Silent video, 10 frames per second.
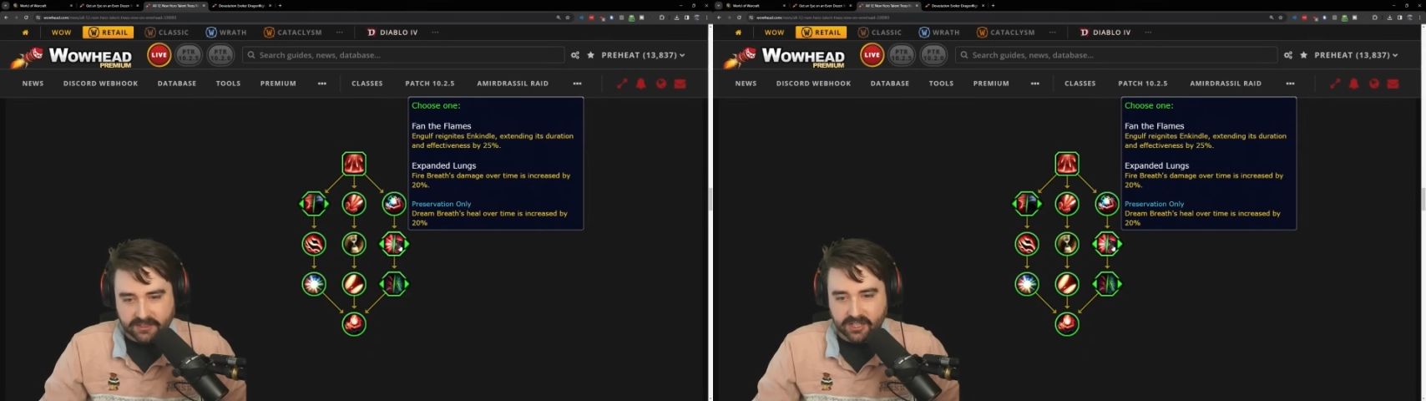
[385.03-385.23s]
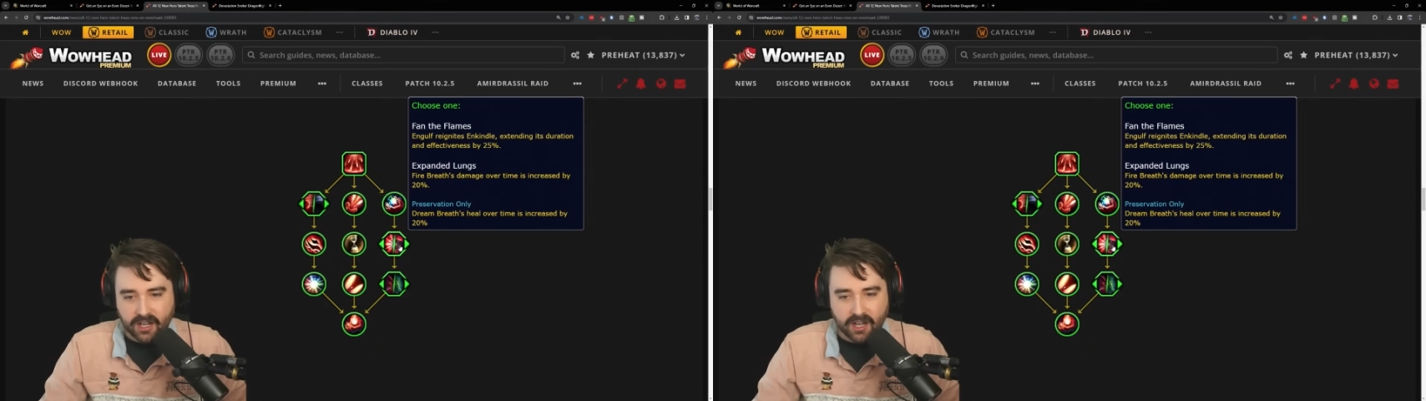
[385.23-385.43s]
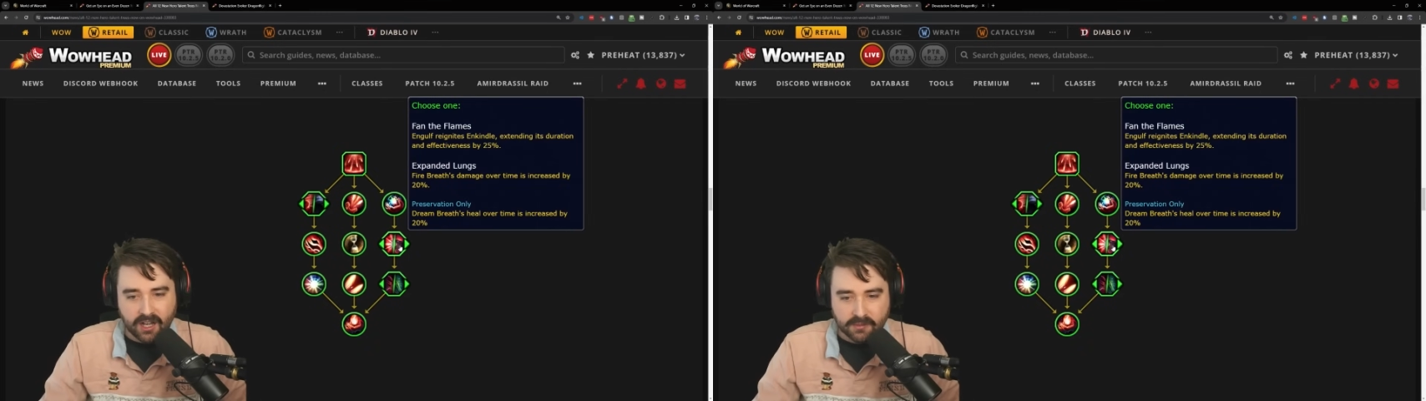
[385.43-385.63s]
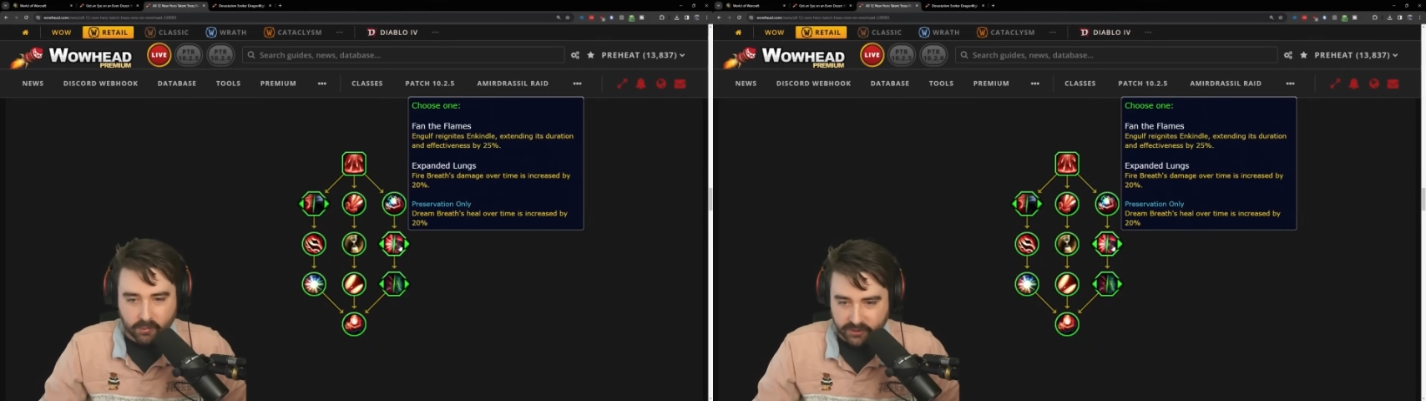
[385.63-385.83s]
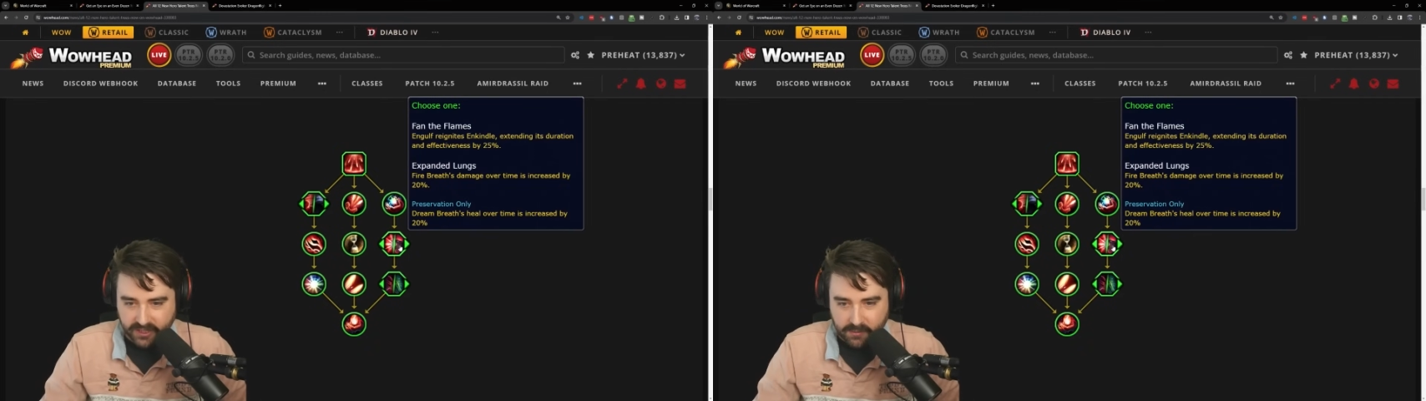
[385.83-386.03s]
a ton
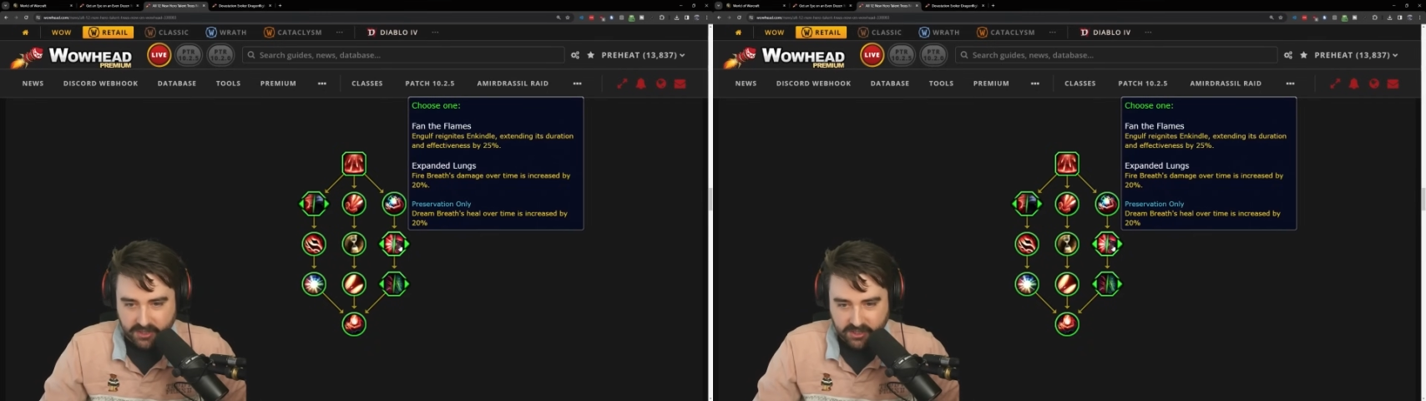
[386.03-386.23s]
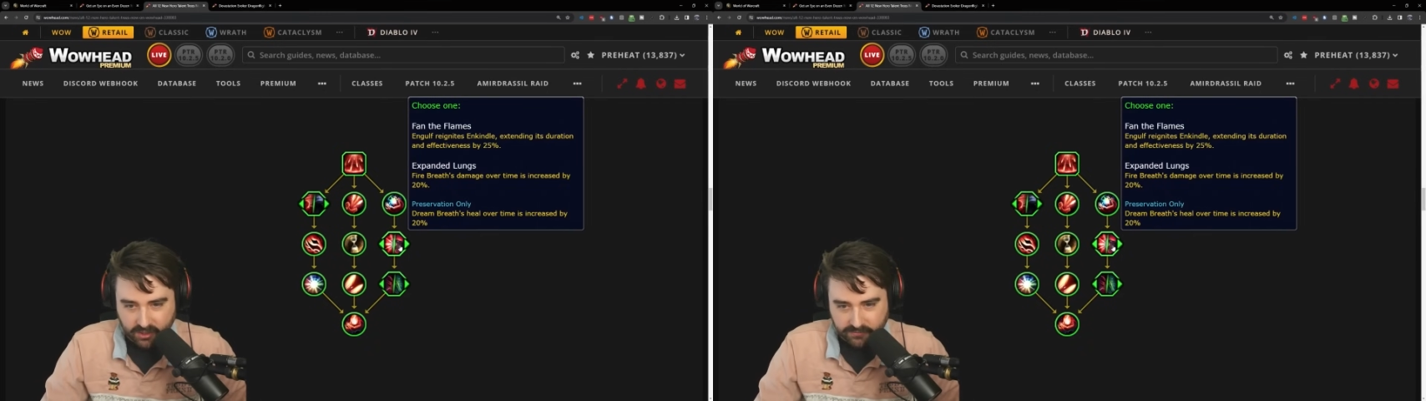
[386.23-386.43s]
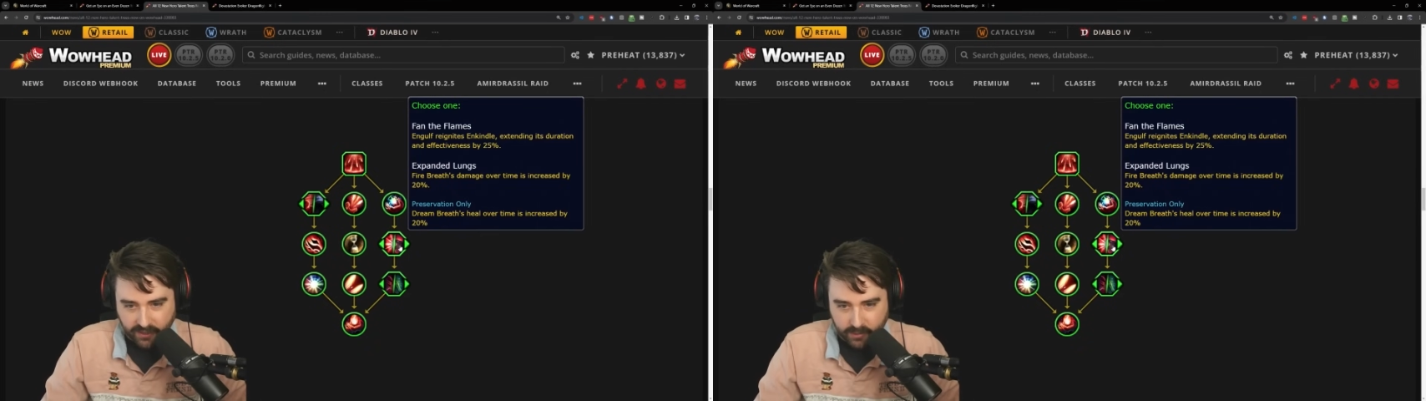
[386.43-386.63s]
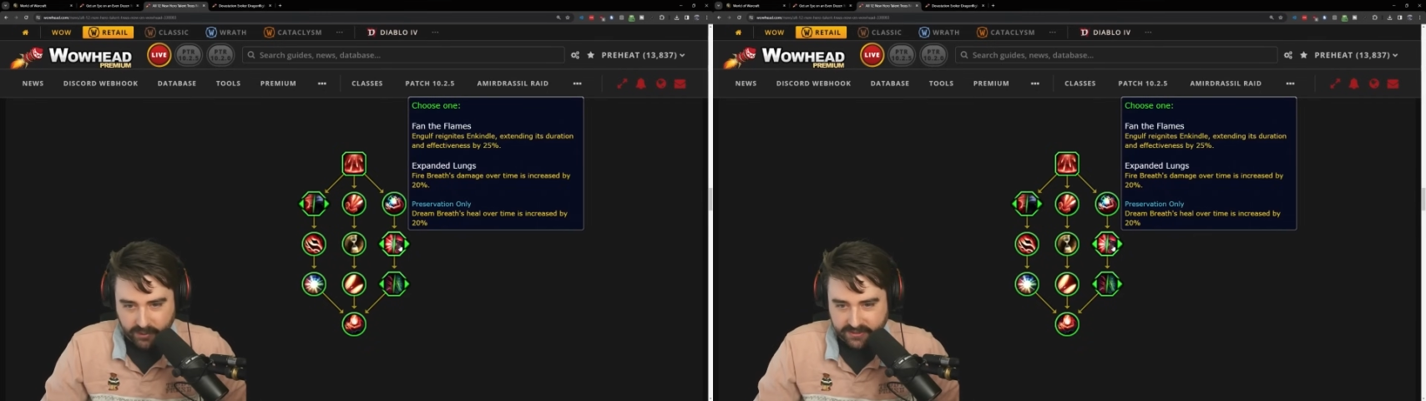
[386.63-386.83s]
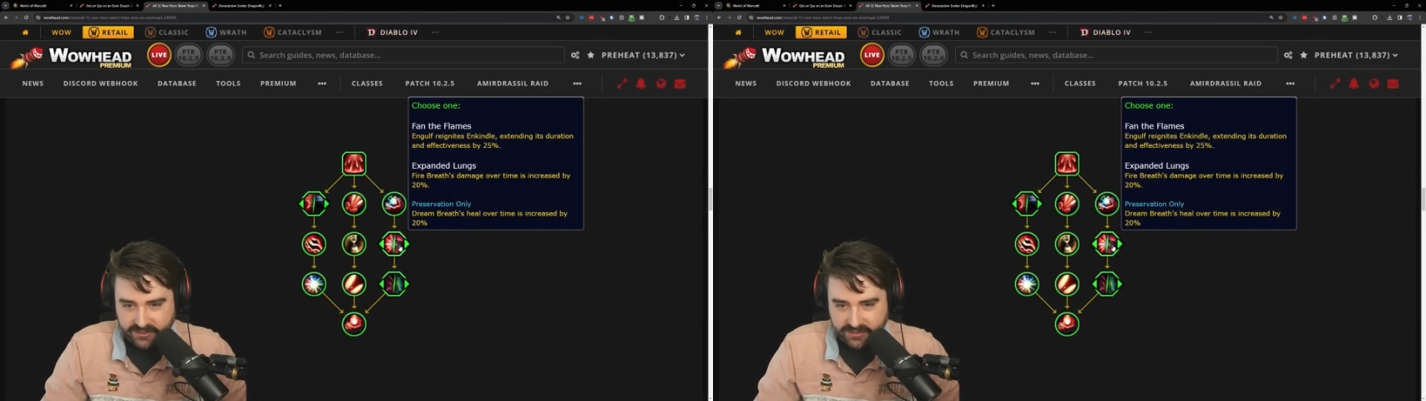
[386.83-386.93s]
more damage on Fire Breath.